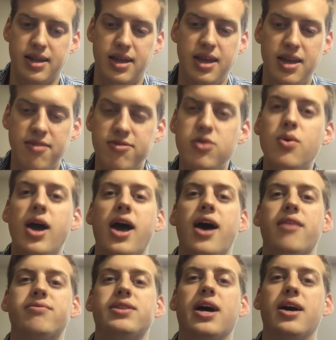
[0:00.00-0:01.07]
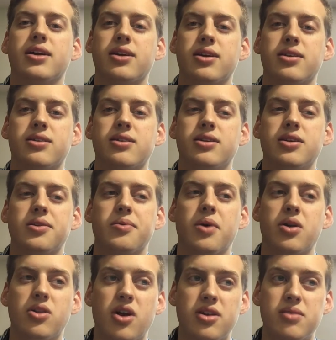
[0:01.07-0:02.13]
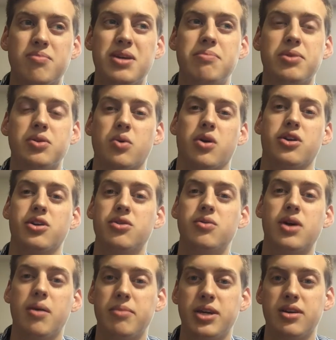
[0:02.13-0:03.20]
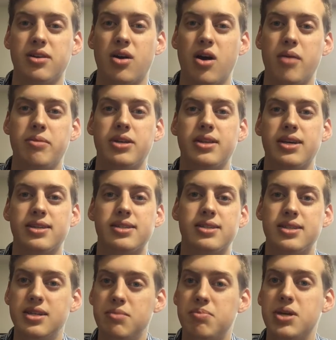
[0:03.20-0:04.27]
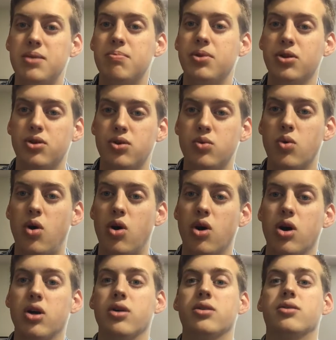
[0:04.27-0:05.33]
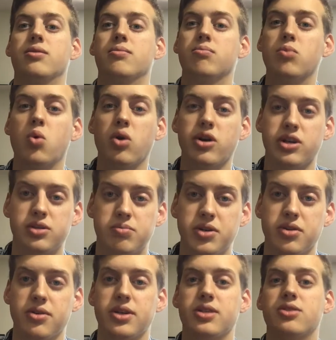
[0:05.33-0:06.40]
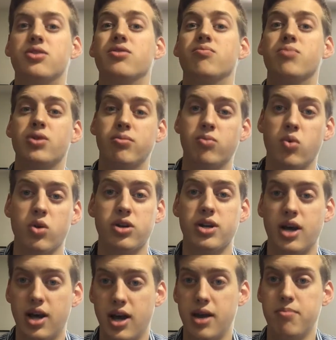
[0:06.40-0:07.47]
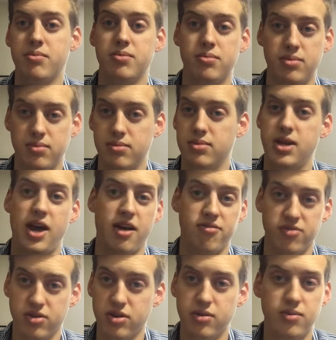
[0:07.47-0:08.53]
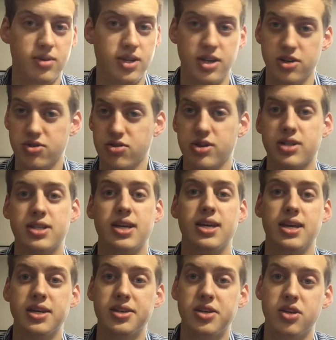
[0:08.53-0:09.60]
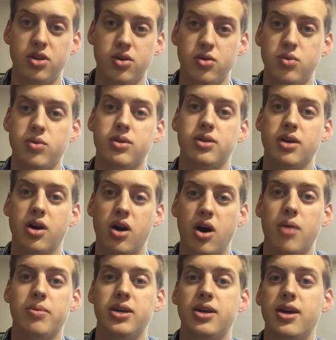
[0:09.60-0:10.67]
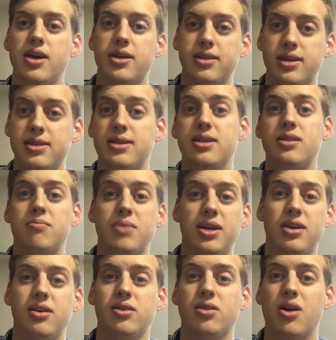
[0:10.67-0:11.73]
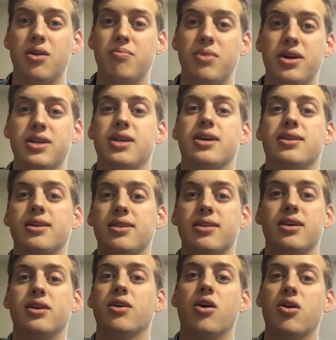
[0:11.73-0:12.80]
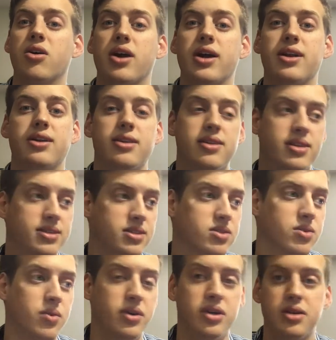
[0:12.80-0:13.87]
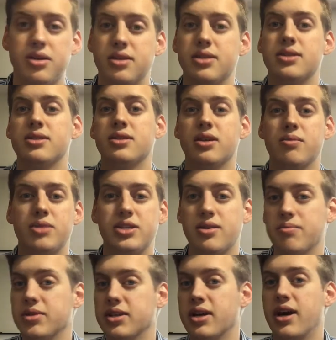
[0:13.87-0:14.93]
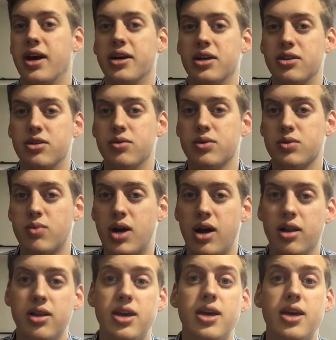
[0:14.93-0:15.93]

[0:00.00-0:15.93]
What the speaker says: if you have that, and you know, a lot of the people who are new coming into the hobby, they see people who are more experienced, who put more time, effort, interest into the hobby. They see them making a lot of money and they think, all right, this is going to be something that I can do as well.